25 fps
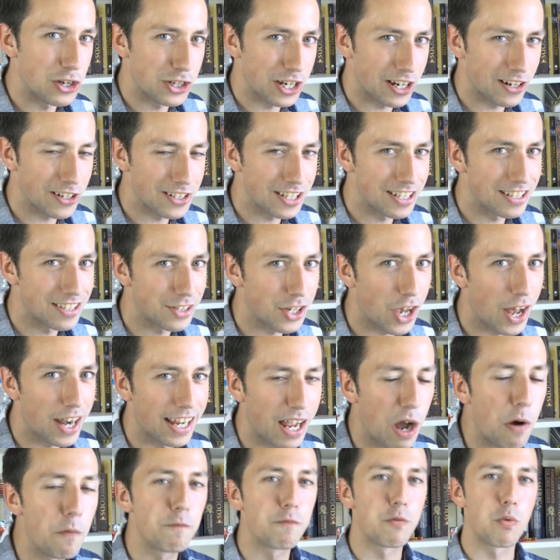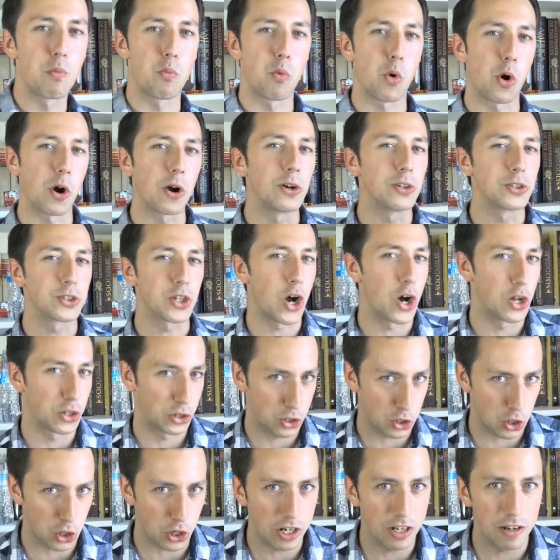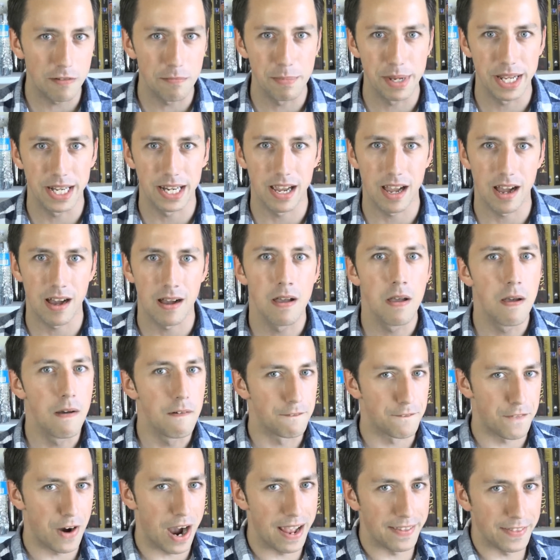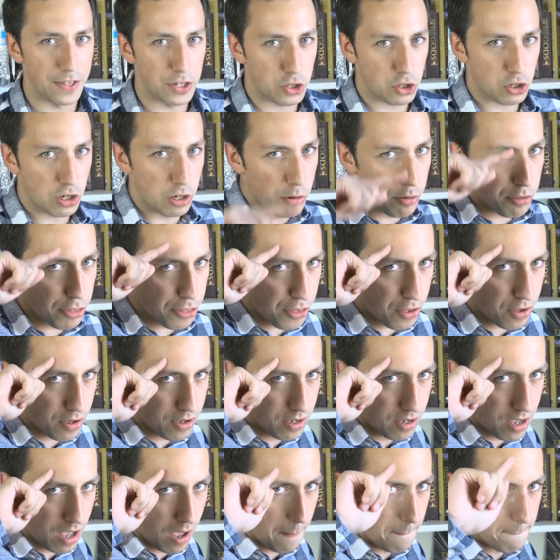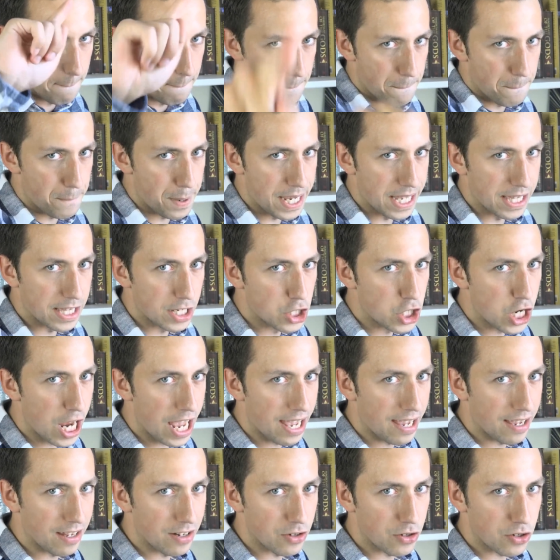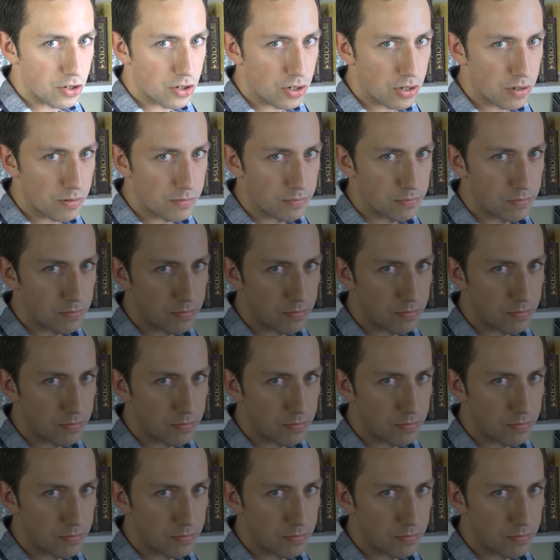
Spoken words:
Sigurdson signing out from World Alternative Media. Find the truth, be the change.